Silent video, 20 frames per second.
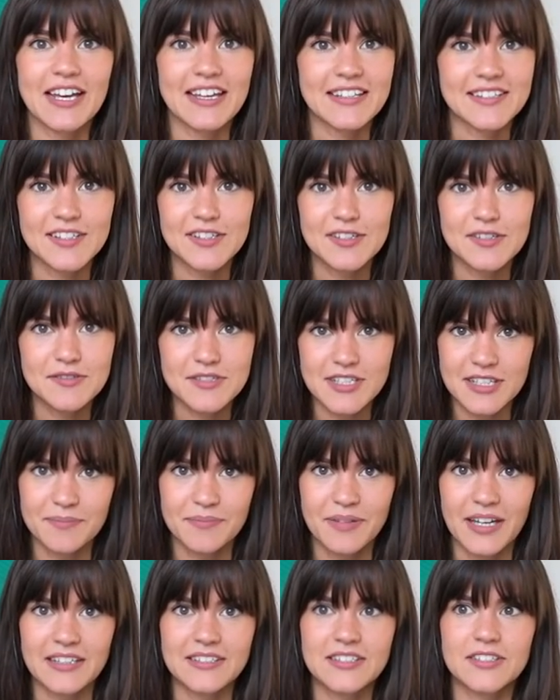has a huge
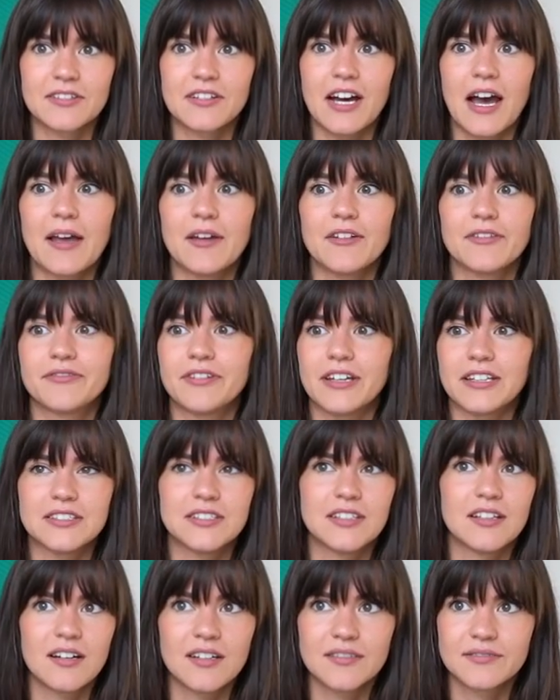impact. So I fell
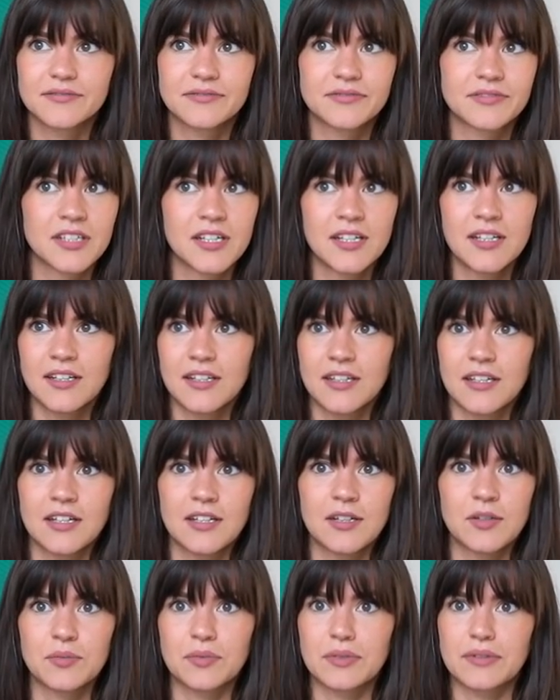in love
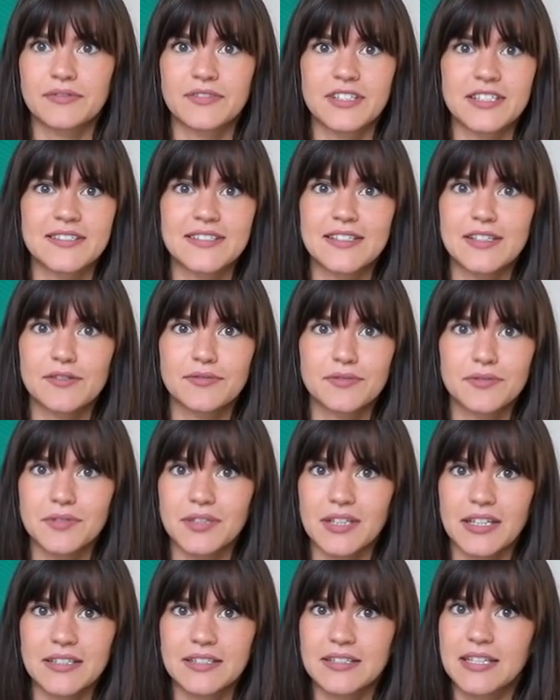with the city of
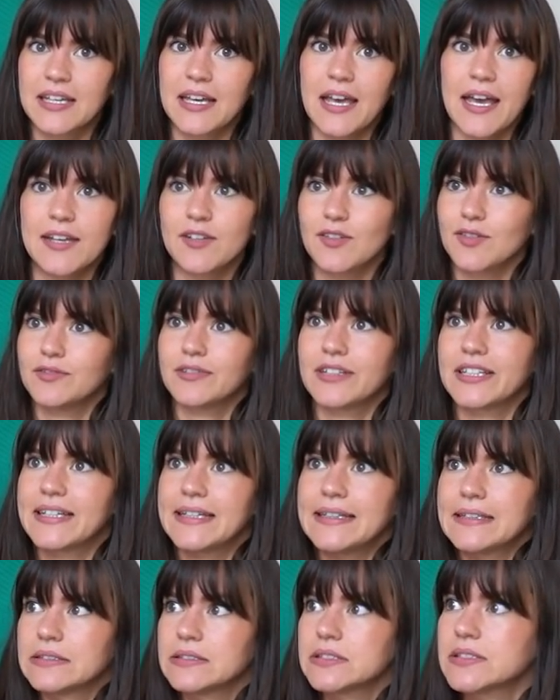Utrecht head over
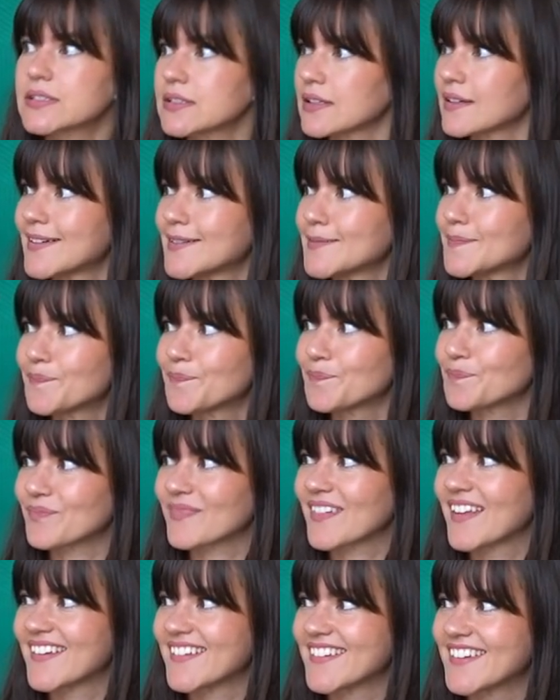heels.
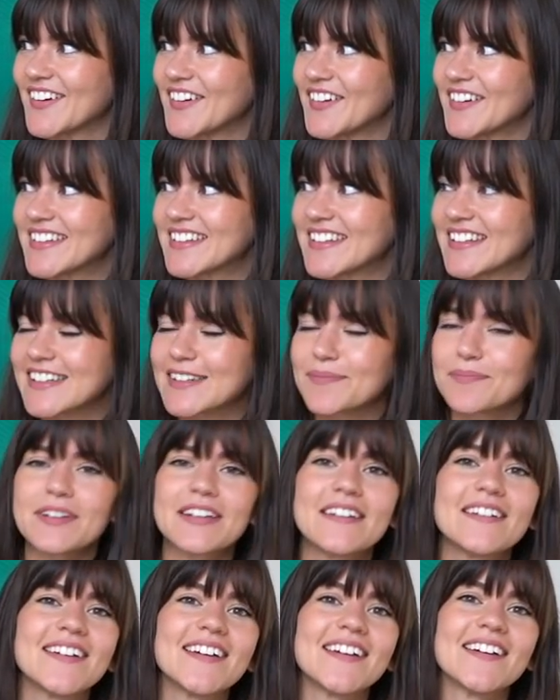
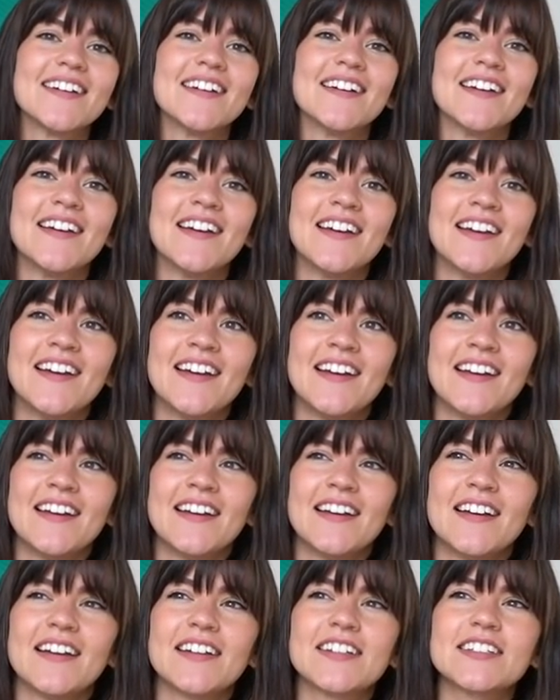
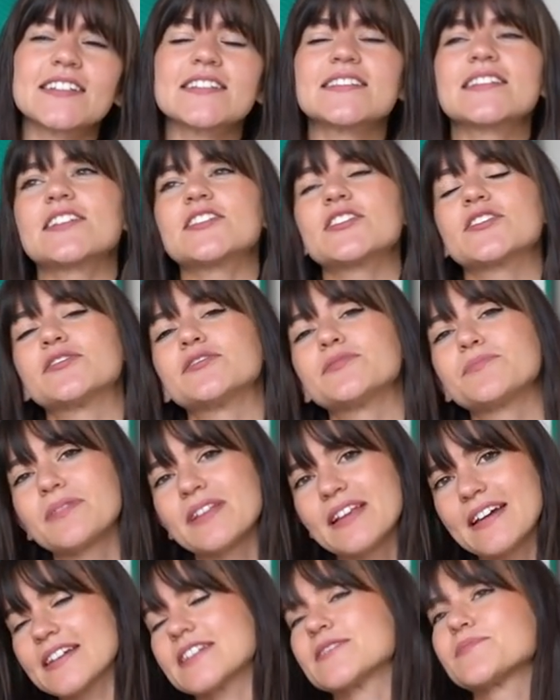It's just such a cool
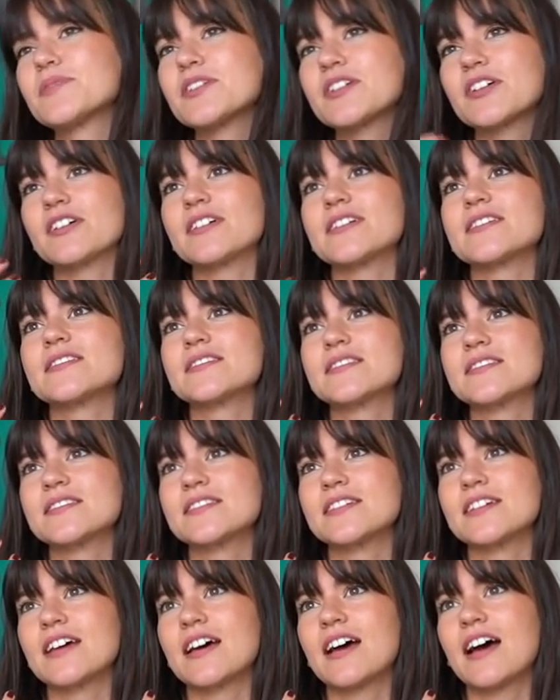place, because
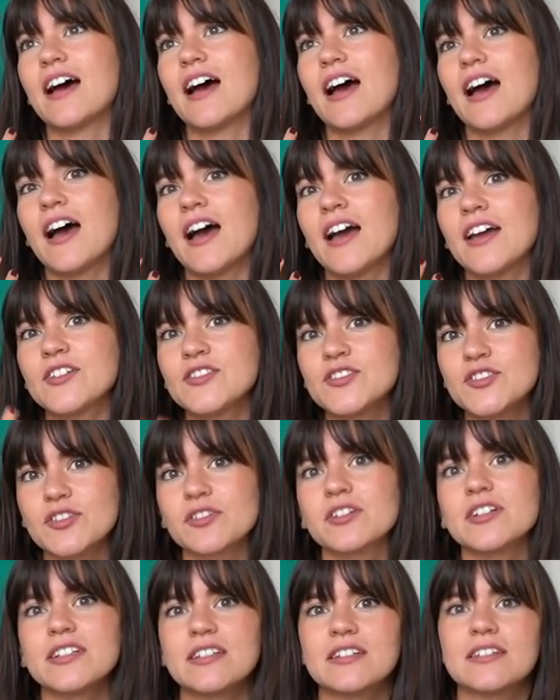I
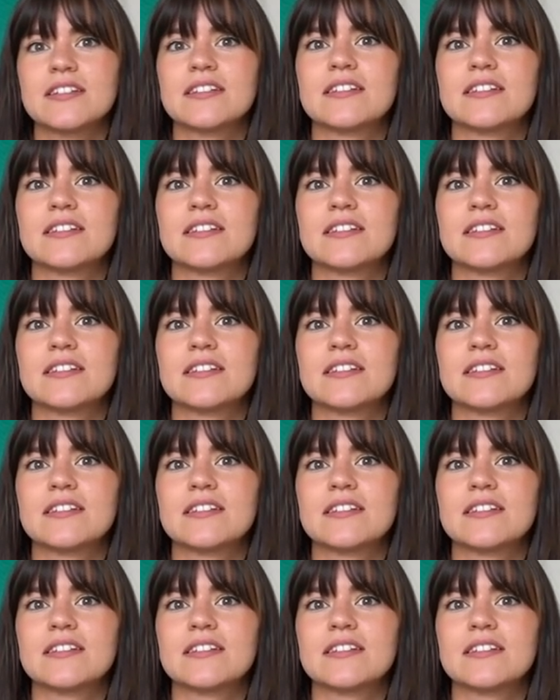enjoyed